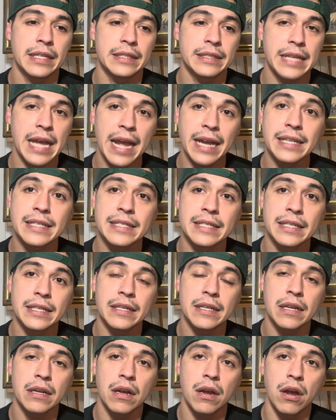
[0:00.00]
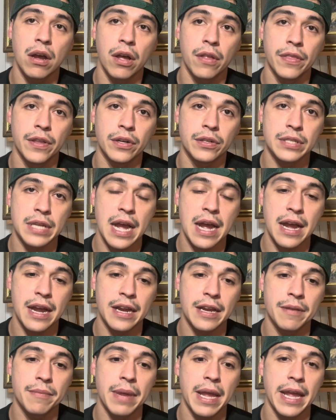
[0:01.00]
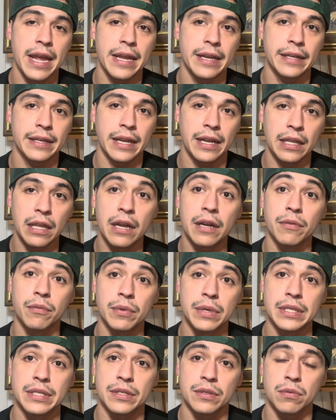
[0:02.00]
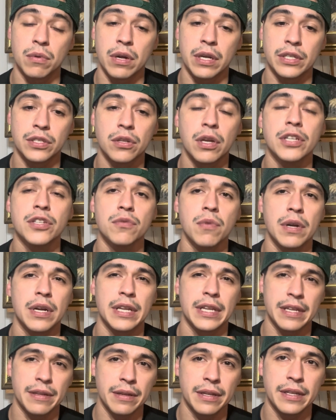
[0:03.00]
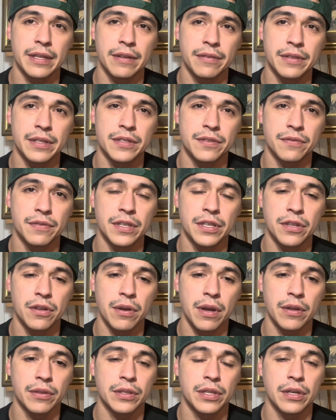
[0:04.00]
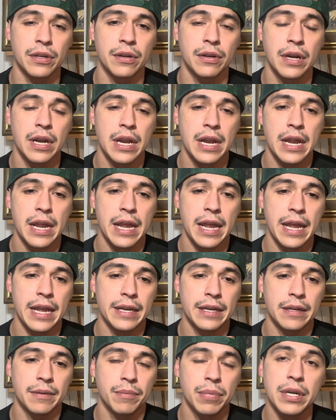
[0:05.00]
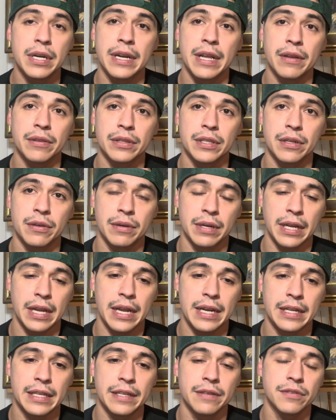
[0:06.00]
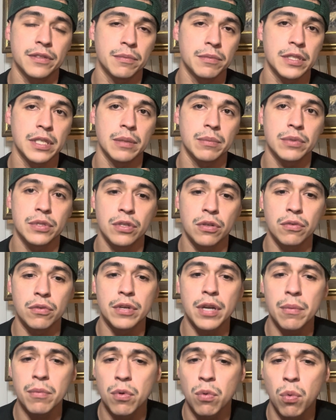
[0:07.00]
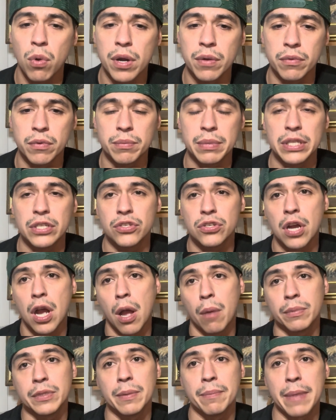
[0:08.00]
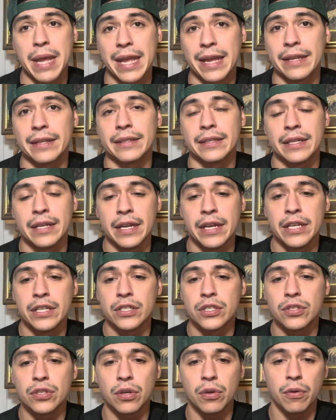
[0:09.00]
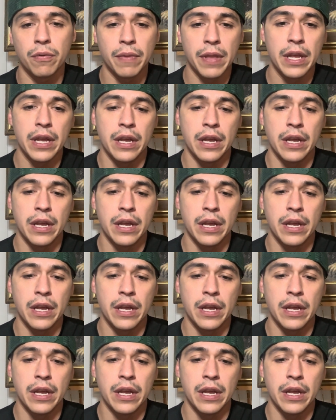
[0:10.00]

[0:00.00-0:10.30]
taxing on their time and a lot of reasons why. So I just wanted to give this video out there and put it out there and kind of give some tips. So number one would be job demand. So